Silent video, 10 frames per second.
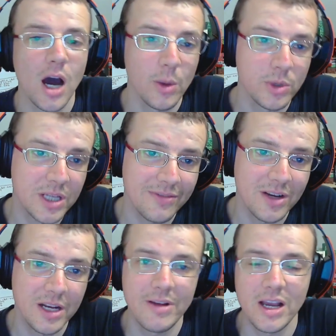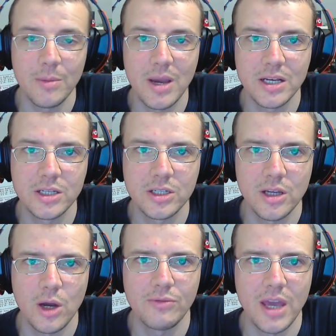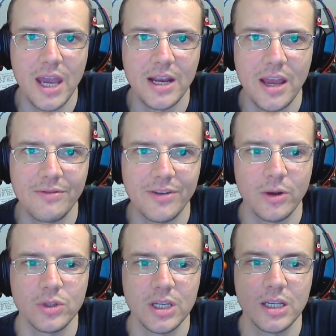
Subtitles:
I would definitely recommend over-the-head headphones